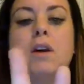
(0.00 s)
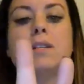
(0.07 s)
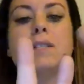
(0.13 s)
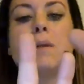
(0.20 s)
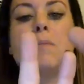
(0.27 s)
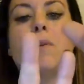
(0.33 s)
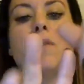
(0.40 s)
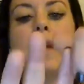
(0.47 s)

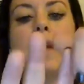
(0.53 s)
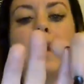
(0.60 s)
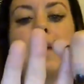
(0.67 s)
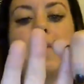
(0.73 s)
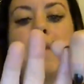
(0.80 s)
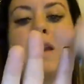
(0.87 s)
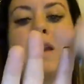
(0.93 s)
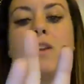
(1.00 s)
someone that
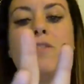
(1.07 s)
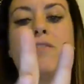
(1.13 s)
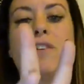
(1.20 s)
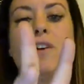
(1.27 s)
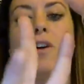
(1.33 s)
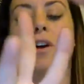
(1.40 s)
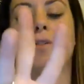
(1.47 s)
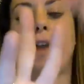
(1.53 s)
can make you
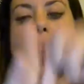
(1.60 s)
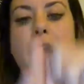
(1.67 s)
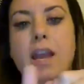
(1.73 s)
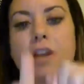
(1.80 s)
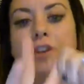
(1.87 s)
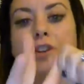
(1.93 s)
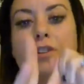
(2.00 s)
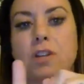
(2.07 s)
feel okay
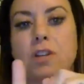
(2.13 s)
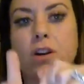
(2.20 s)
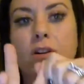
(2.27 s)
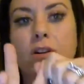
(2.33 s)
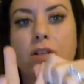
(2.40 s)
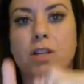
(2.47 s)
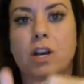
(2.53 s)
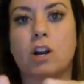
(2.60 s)
in your
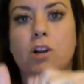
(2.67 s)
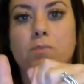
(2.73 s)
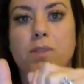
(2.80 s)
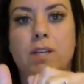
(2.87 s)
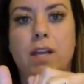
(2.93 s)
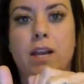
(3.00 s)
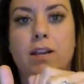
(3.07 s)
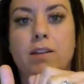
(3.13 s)
certain
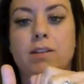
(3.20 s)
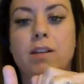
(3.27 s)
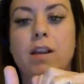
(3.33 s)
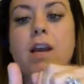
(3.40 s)
circumstance,